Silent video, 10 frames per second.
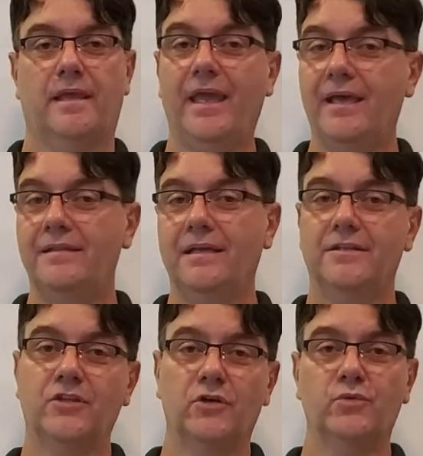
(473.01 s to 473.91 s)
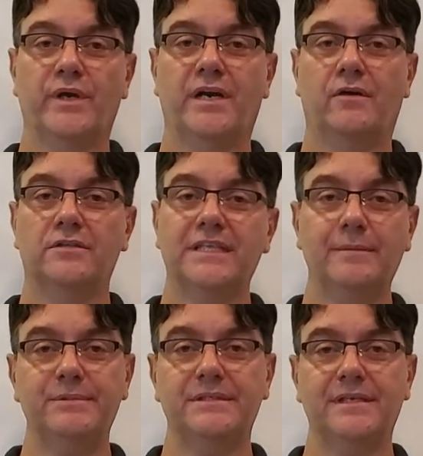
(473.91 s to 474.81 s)
And those were our
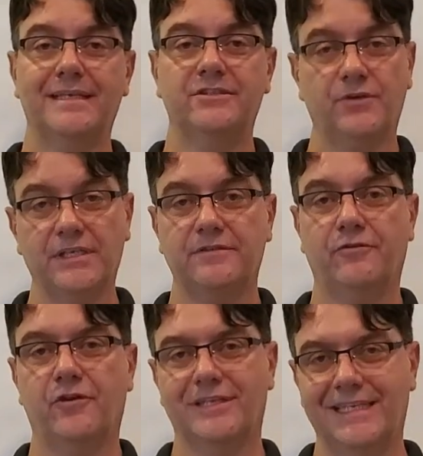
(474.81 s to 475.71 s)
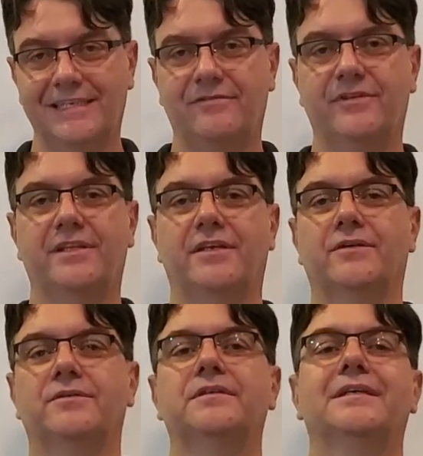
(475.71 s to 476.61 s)
tips and tricks for this
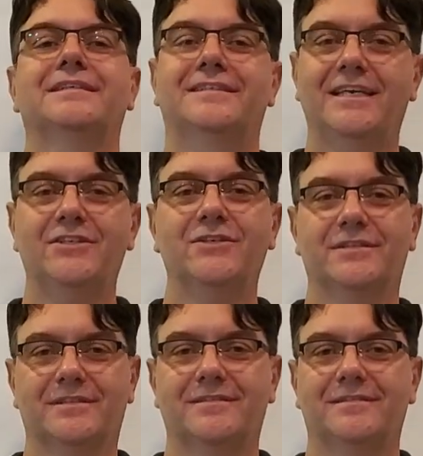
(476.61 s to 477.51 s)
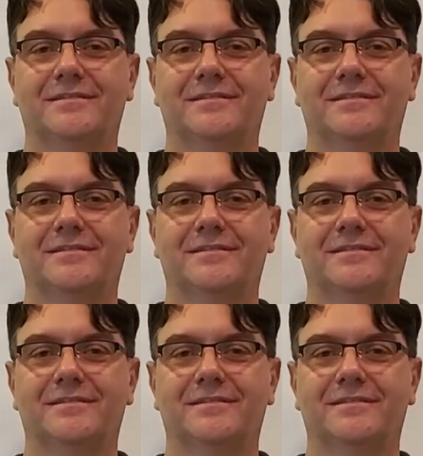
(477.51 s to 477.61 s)
video. Stay tuned!